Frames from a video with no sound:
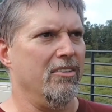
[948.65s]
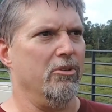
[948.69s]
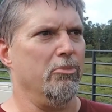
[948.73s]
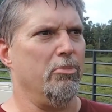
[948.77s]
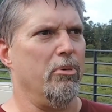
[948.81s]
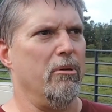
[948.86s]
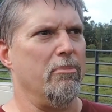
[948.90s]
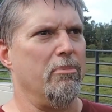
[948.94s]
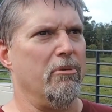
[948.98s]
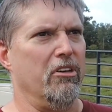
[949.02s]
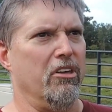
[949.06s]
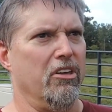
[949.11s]
the
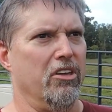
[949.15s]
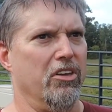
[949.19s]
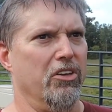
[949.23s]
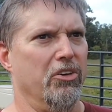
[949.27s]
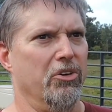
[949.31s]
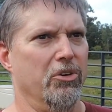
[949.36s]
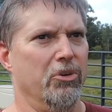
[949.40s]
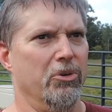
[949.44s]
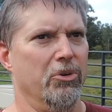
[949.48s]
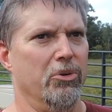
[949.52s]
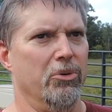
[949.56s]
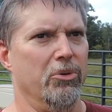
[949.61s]

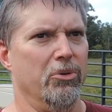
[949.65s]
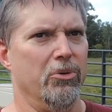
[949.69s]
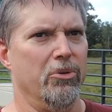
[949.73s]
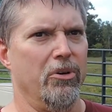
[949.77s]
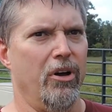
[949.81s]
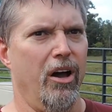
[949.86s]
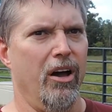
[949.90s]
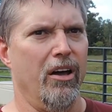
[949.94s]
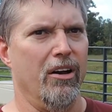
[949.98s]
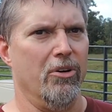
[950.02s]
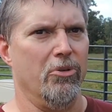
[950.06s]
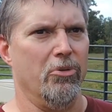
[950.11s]
PPQ
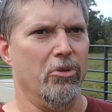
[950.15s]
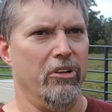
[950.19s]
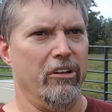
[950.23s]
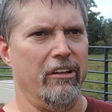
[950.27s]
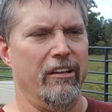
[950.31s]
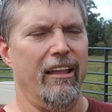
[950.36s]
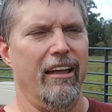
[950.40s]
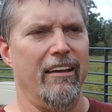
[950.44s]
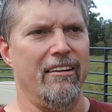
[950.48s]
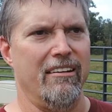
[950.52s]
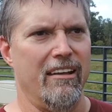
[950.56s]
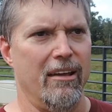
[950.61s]
on a
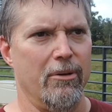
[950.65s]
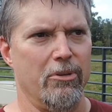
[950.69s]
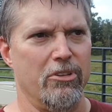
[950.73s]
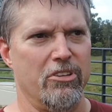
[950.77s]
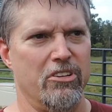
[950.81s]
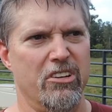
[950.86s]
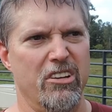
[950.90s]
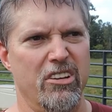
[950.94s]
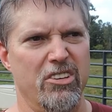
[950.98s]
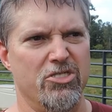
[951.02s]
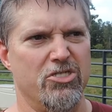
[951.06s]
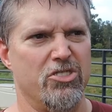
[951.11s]
really light day with
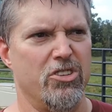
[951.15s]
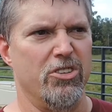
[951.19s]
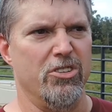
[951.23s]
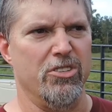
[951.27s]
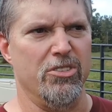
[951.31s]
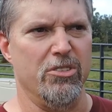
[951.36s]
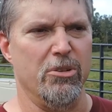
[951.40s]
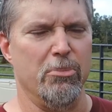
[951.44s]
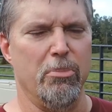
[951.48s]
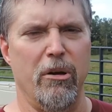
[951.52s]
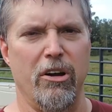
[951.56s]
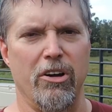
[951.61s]
a
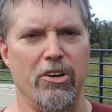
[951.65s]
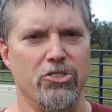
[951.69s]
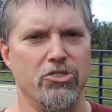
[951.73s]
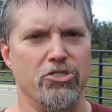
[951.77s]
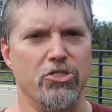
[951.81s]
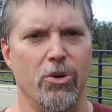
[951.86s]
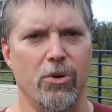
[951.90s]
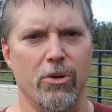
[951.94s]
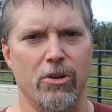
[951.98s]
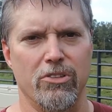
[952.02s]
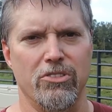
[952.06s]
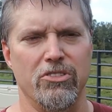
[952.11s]
t-shirt and a pair of
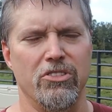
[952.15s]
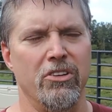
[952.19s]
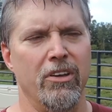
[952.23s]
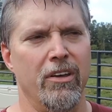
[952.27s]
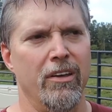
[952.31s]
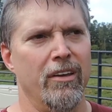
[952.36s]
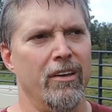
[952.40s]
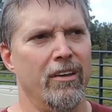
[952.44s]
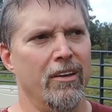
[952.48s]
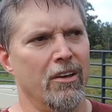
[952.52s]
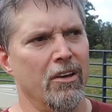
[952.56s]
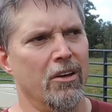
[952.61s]
shorts
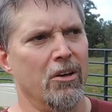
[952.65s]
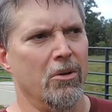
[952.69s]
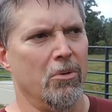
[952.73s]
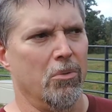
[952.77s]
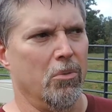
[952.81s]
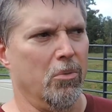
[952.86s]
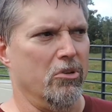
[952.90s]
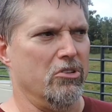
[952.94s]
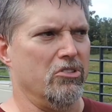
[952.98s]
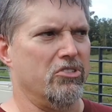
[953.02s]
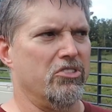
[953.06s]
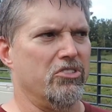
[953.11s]

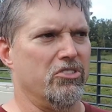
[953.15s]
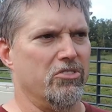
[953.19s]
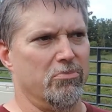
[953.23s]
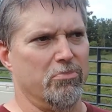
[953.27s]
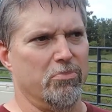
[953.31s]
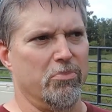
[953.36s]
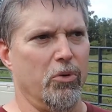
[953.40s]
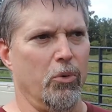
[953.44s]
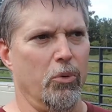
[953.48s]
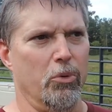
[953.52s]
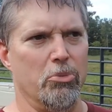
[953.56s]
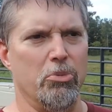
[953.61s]

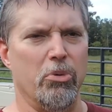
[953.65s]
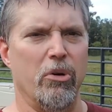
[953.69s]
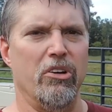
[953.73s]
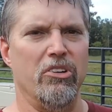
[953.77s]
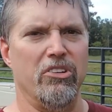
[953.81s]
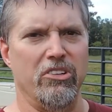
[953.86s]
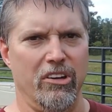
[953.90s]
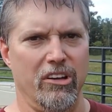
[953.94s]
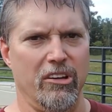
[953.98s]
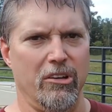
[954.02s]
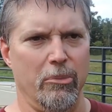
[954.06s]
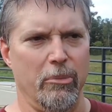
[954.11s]
would
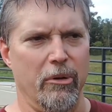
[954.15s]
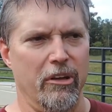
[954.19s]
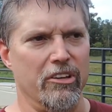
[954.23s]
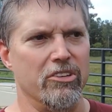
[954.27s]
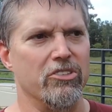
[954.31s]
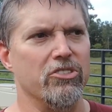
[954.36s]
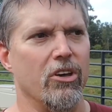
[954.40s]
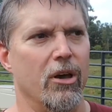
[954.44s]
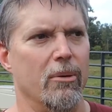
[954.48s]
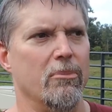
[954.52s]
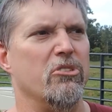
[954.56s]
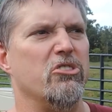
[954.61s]
print a little
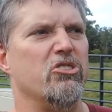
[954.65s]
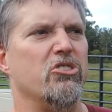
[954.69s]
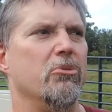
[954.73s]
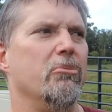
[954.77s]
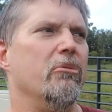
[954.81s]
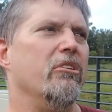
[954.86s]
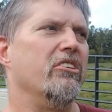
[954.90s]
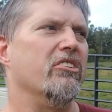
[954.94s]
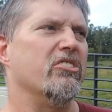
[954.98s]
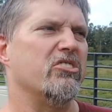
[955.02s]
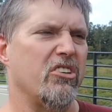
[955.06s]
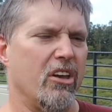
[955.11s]
bit, so I'm
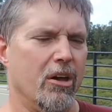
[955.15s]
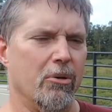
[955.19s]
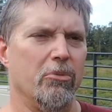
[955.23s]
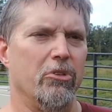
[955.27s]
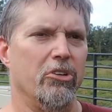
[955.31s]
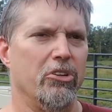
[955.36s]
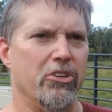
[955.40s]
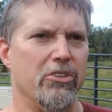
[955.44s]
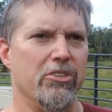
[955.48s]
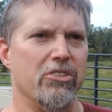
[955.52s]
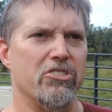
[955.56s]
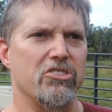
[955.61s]
assuming this gun
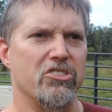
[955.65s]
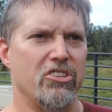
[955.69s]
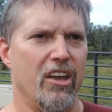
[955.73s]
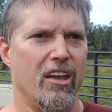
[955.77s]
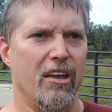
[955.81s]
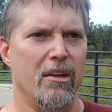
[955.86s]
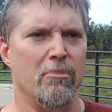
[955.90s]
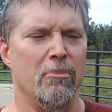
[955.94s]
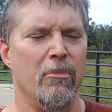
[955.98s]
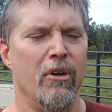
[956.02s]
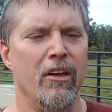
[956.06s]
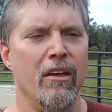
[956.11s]
will do the
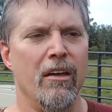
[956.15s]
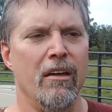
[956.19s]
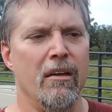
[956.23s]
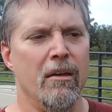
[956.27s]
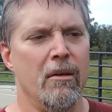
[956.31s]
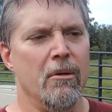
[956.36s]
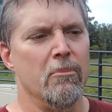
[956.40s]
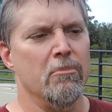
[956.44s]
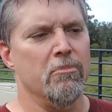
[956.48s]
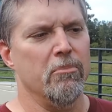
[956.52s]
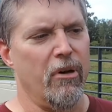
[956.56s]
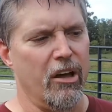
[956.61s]
same.
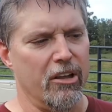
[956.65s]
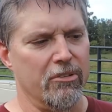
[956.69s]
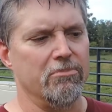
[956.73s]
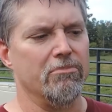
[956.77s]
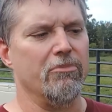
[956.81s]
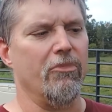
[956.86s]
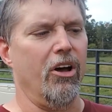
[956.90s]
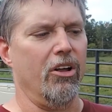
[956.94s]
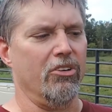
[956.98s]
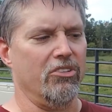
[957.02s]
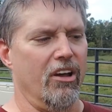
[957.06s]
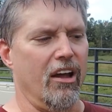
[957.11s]
But
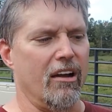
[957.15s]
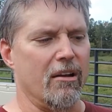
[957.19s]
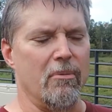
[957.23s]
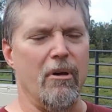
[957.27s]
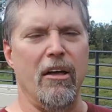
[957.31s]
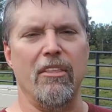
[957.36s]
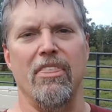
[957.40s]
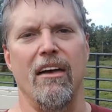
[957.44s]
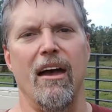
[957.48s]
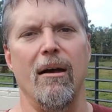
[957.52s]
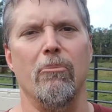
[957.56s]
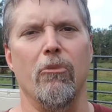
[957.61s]
I'll talk
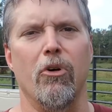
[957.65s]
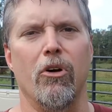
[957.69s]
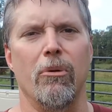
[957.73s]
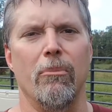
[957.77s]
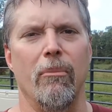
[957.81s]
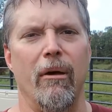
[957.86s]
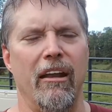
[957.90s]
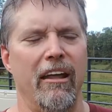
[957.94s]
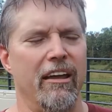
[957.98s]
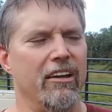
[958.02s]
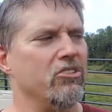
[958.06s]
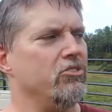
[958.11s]
about that more
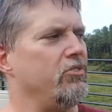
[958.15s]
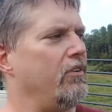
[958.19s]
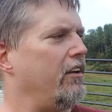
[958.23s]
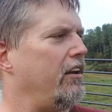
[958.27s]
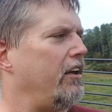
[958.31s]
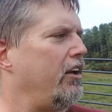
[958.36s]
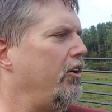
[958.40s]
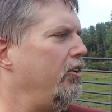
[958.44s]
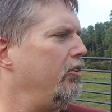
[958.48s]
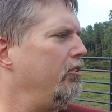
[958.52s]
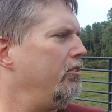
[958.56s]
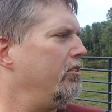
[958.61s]
in my next
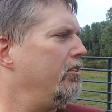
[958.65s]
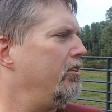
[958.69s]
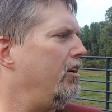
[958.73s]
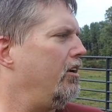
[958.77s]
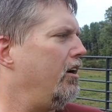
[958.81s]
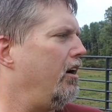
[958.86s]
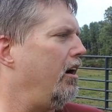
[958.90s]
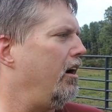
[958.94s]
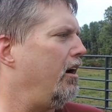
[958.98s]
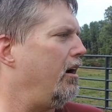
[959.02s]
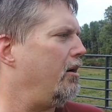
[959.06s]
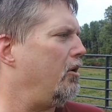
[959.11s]
video.
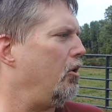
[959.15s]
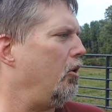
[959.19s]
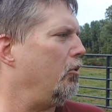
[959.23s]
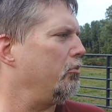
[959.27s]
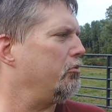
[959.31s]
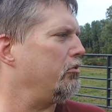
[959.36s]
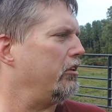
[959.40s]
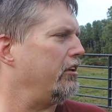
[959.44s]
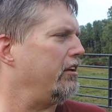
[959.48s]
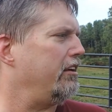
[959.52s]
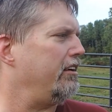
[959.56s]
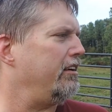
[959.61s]

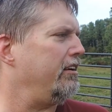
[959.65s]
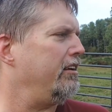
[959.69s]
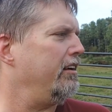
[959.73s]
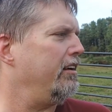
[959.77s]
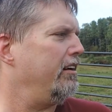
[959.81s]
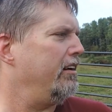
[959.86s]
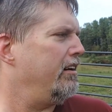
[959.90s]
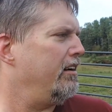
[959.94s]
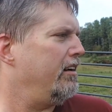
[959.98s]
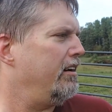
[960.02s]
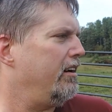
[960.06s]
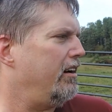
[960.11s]
Hopefully
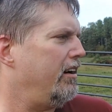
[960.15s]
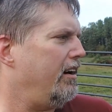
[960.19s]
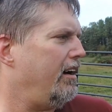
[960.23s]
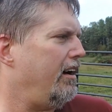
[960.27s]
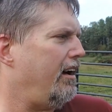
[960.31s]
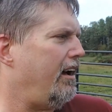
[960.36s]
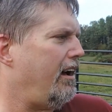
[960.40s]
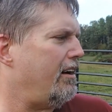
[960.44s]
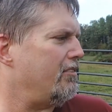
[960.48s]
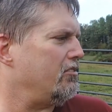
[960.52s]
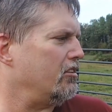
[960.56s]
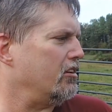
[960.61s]

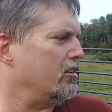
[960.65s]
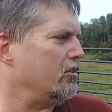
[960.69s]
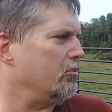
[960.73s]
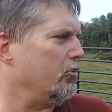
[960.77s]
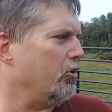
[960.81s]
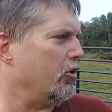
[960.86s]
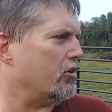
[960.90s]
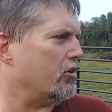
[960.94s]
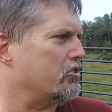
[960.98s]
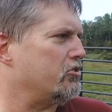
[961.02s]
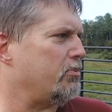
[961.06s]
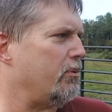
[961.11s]
I have a little
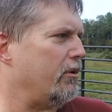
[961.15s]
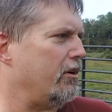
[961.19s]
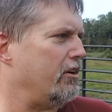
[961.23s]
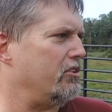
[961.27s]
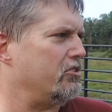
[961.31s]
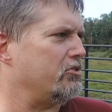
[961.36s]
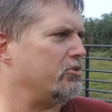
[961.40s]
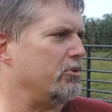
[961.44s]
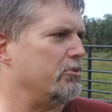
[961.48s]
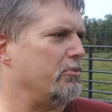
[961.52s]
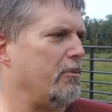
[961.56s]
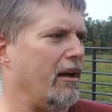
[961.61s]

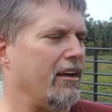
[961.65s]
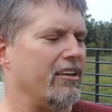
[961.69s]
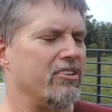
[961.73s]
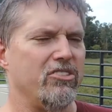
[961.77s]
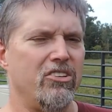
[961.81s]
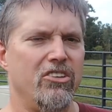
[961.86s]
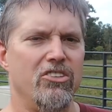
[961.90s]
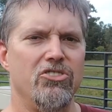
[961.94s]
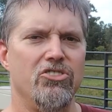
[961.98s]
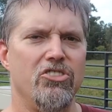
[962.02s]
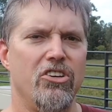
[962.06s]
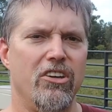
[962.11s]
experience with
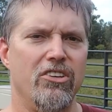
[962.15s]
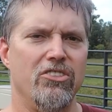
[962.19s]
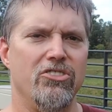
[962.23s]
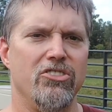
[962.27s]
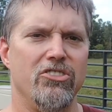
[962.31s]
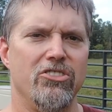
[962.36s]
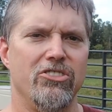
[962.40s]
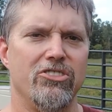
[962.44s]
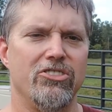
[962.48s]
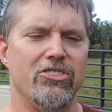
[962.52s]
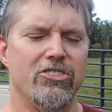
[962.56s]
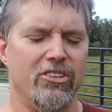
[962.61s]
magazine
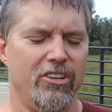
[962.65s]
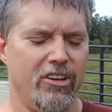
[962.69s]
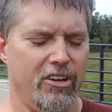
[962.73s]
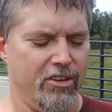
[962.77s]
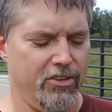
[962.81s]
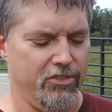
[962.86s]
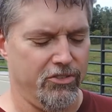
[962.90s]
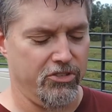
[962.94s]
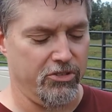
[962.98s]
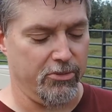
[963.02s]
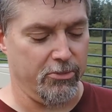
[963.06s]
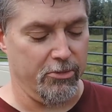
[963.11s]
changes,
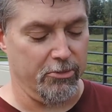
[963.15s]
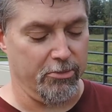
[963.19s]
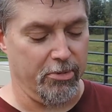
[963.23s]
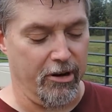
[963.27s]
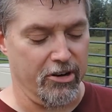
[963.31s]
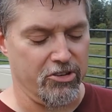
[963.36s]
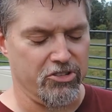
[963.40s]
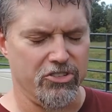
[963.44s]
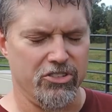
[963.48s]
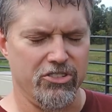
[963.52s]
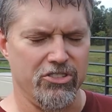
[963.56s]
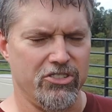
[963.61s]
give some
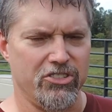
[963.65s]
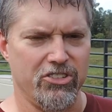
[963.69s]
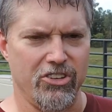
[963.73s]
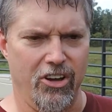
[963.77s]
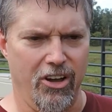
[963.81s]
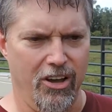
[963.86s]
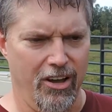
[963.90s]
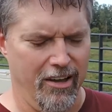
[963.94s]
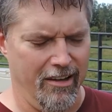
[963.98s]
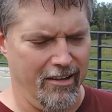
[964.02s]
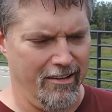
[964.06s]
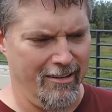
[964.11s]
impressions
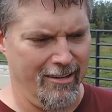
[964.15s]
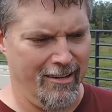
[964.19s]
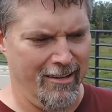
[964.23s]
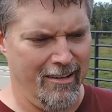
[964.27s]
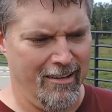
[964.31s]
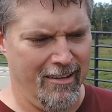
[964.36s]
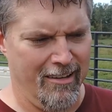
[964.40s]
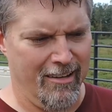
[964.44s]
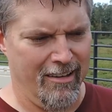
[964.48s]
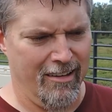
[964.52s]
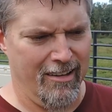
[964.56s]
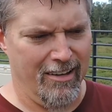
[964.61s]
on
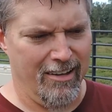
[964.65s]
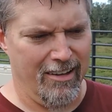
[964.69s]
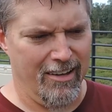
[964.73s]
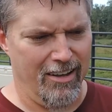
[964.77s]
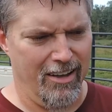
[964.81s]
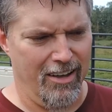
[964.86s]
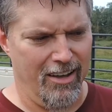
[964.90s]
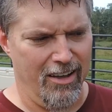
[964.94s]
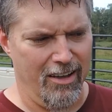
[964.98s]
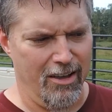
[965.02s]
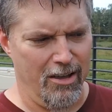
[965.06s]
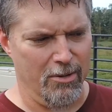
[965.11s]

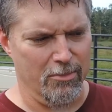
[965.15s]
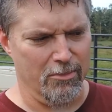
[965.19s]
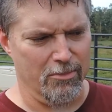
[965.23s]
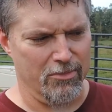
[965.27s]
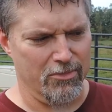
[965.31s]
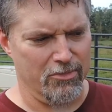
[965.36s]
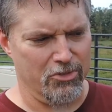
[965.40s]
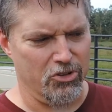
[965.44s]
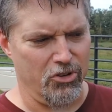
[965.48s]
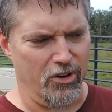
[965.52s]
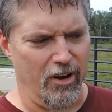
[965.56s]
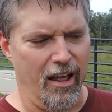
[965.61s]

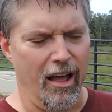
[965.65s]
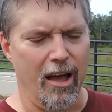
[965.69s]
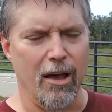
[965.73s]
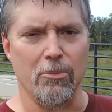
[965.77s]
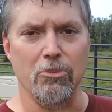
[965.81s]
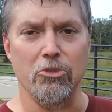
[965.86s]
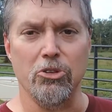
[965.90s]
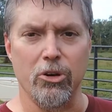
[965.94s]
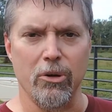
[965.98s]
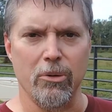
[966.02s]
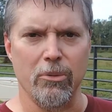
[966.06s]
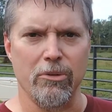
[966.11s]
sort of how
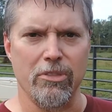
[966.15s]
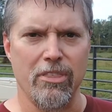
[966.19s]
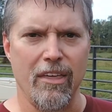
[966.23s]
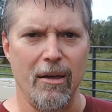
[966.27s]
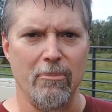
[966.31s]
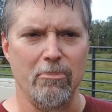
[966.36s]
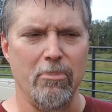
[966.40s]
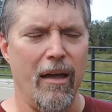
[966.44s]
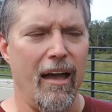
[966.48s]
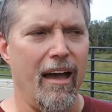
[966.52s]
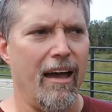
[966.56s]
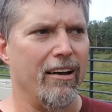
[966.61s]
I'm doing with
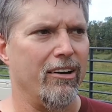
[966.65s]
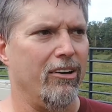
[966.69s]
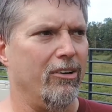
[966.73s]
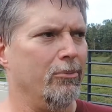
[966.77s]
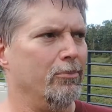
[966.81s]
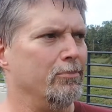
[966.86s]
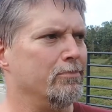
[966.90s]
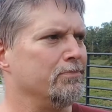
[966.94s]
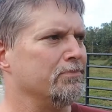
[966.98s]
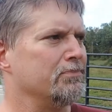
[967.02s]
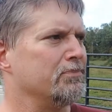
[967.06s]
that paddle.